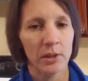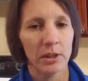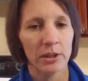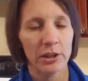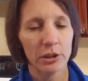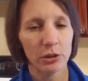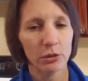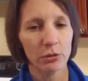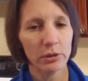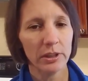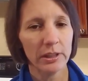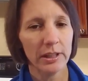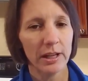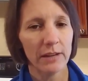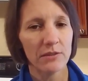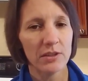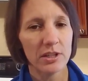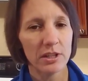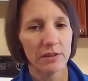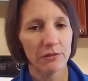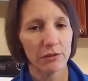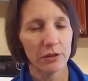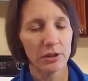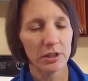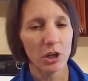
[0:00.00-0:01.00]
They're going to have
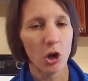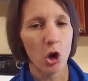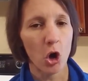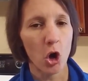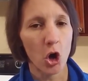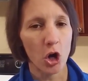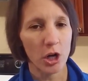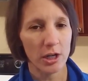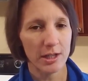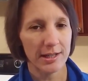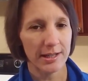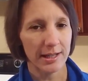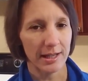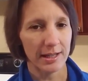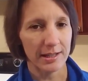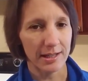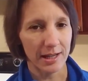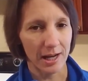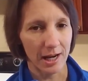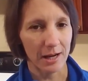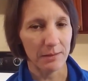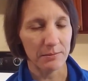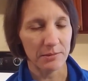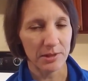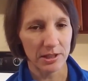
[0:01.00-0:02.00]
different onset
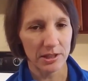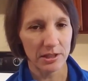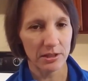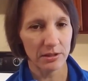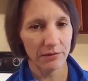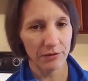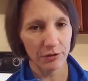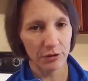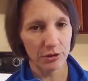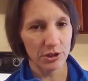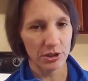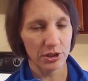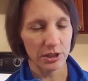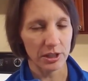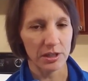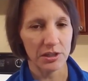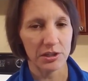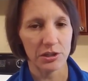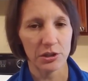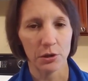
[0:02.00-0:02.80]
times. That's the first thing.